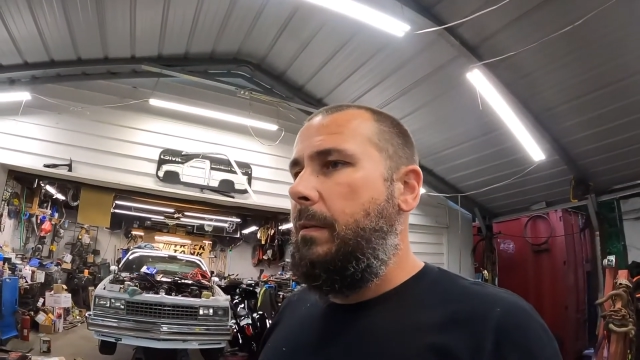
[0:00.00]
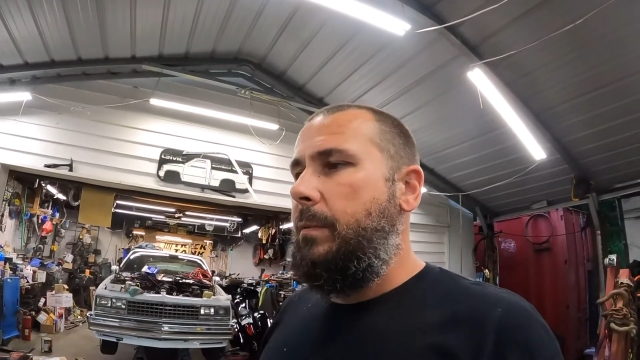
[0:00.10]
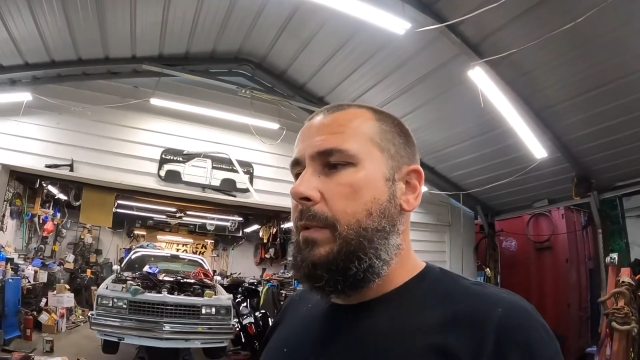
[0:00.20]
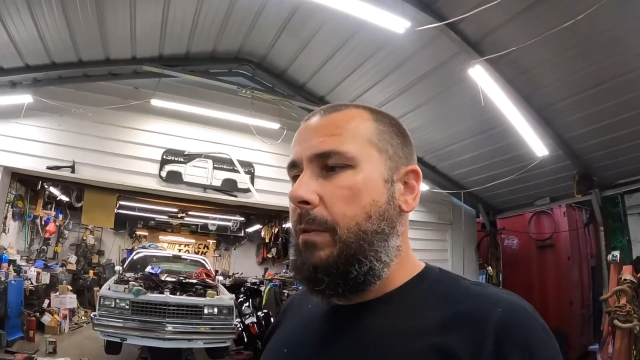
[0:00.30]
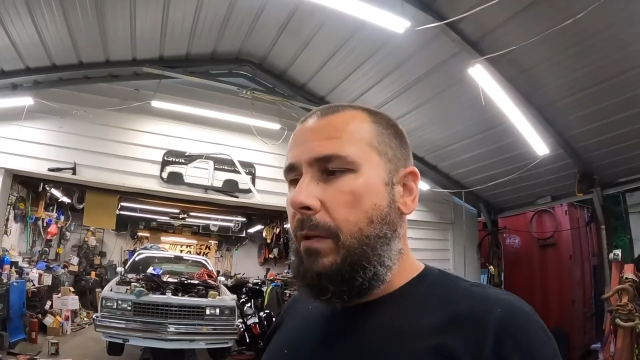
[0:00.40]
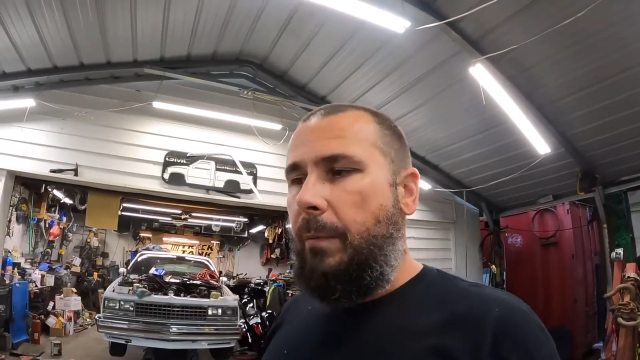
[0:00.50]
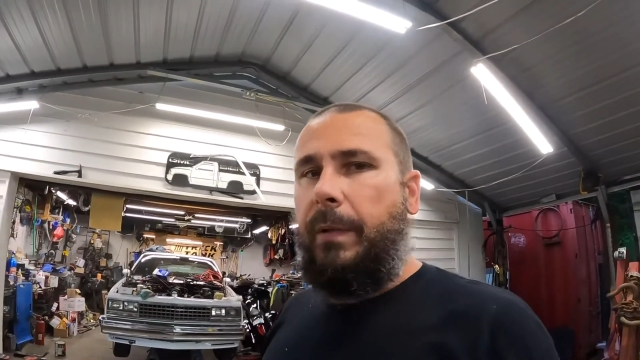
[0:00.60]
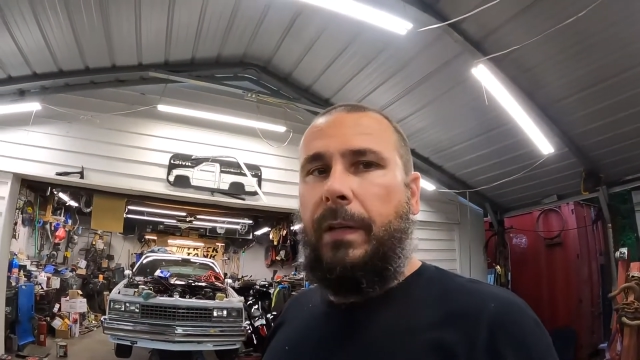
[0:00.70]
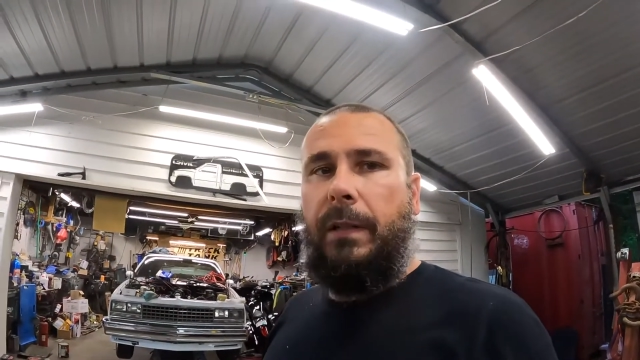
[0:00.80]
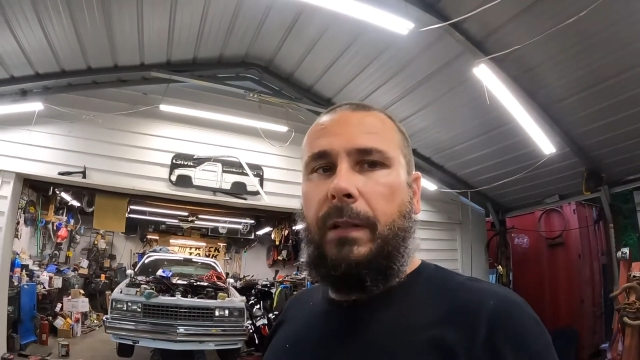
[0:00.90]
Still hoping
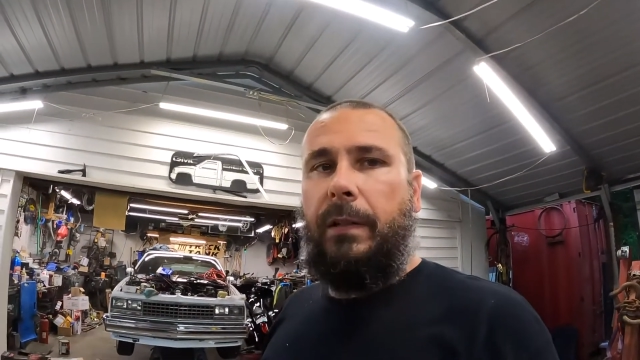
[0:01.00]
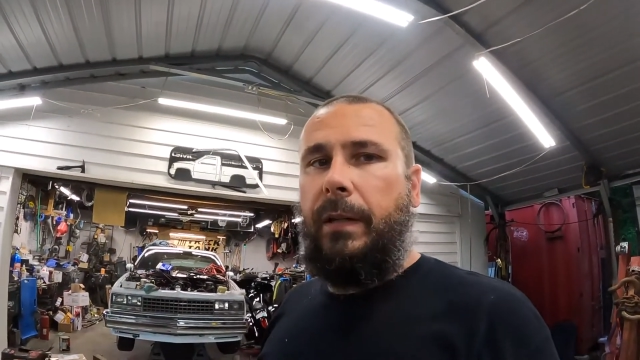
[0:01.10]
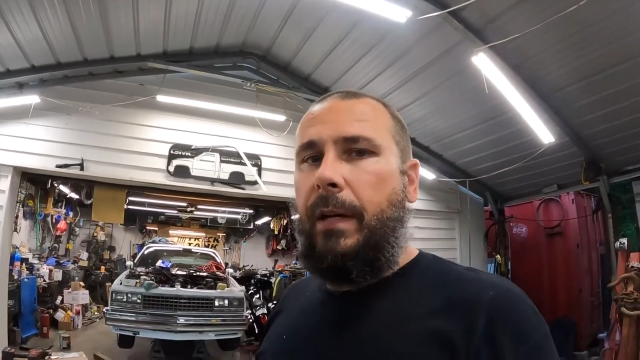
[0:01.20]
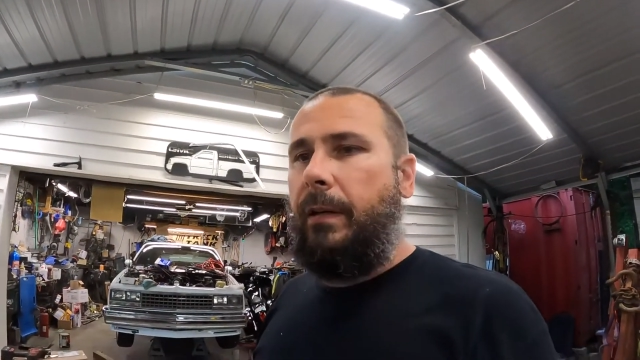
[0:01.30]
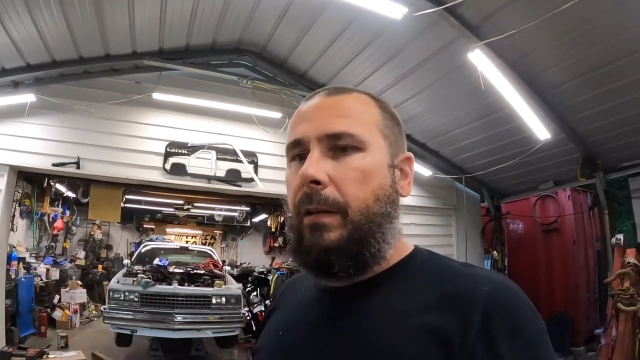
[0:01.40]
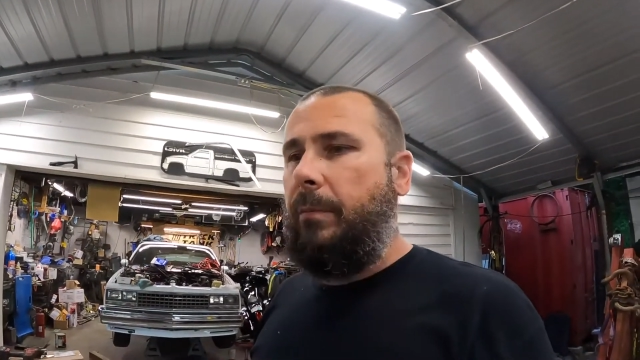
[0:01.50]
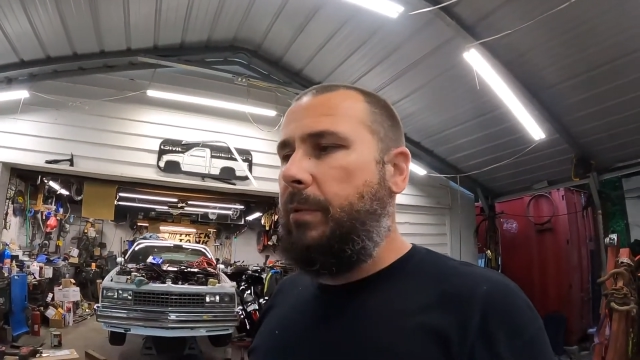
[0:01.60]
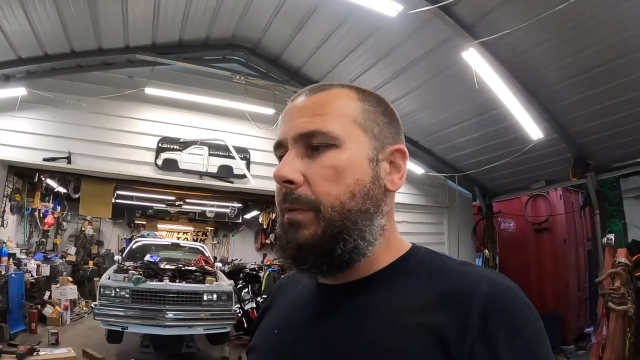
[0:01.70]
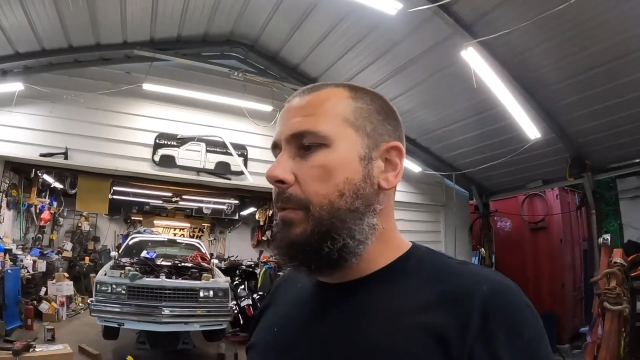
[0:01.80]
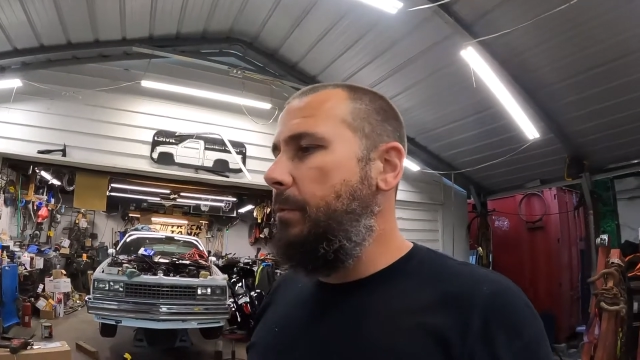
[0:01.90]
the headliner guy comes
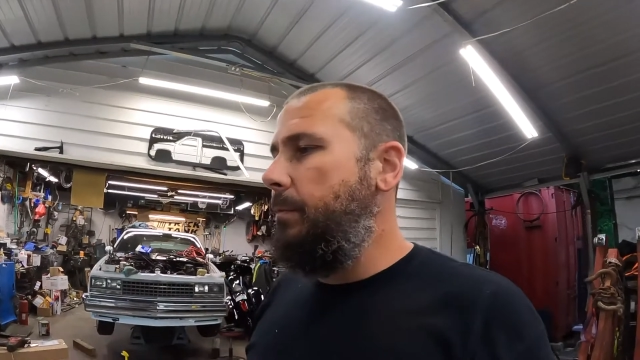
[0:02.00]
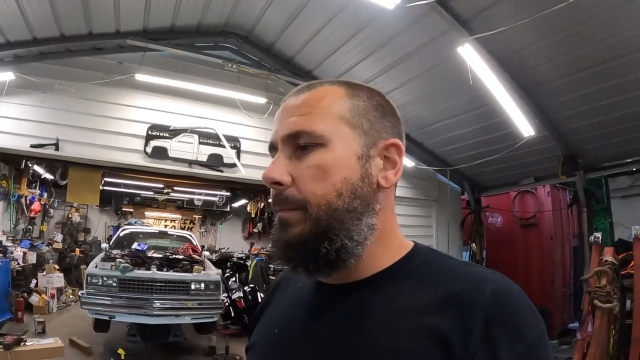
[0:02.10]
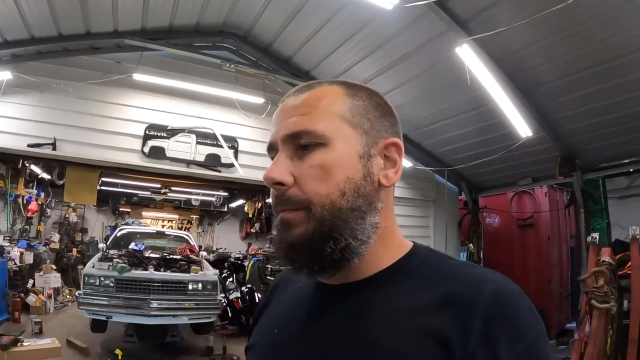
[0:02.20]
through.